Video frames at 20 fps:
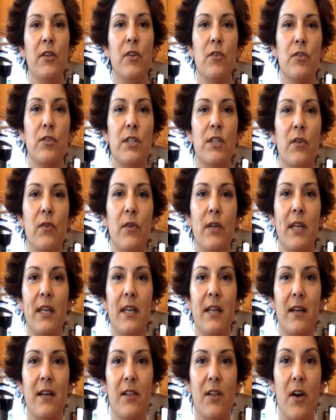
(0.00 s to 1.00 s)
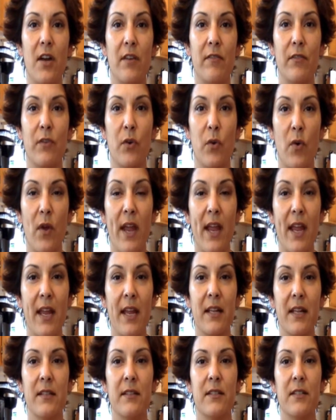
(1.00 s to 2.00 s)
you're still eating a lot of
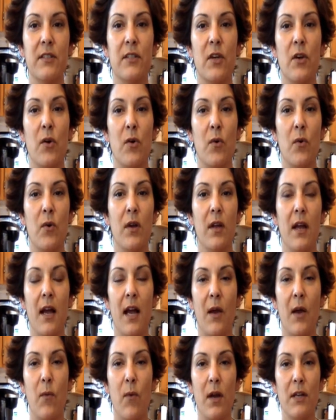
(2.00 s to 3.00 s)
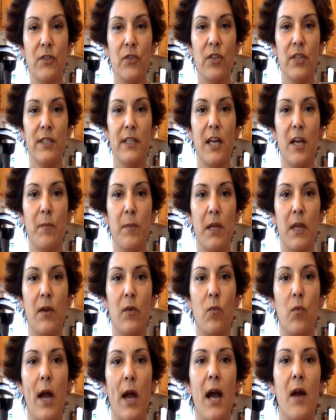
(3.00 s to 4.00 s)
grains. So I want you to tell
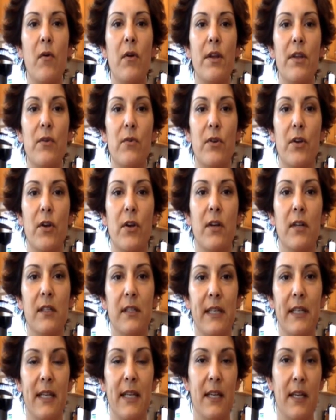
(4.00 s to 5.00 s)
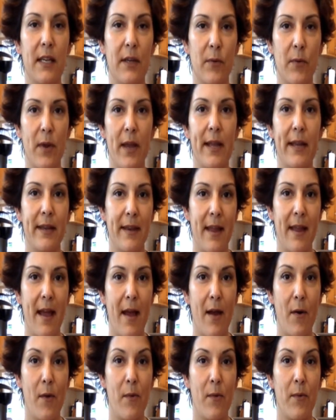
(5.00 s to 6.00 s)
me, how are you currently eating right
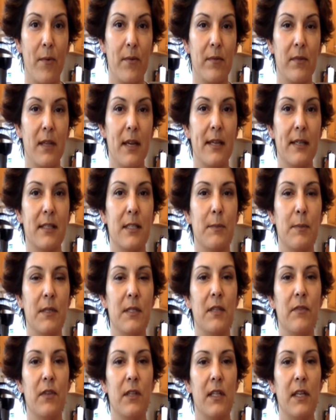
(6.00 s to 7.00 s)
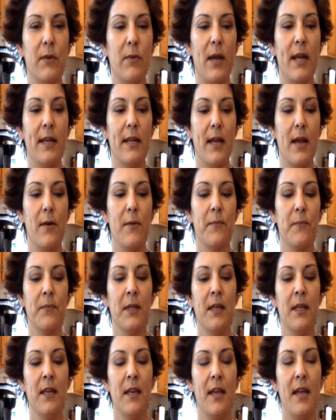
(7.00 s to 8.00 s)
now? Like, specifically right now.
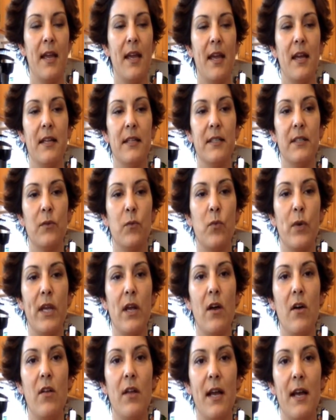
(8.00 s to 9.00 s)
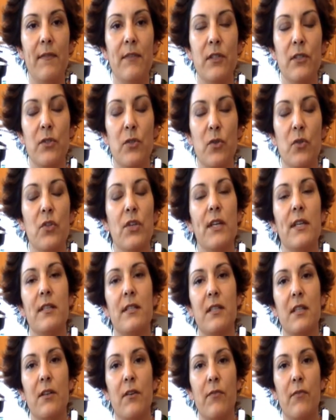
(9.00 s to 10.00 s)
And we all have to do
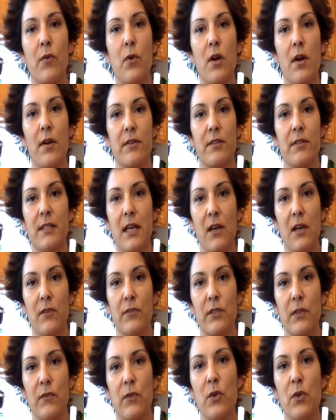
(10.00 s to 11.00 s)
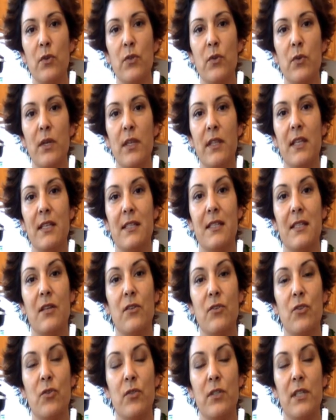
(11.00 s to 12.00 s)
this for ourselves. If you're doing the
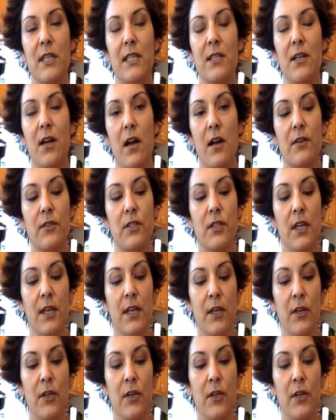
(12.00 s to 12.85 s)
essential detox,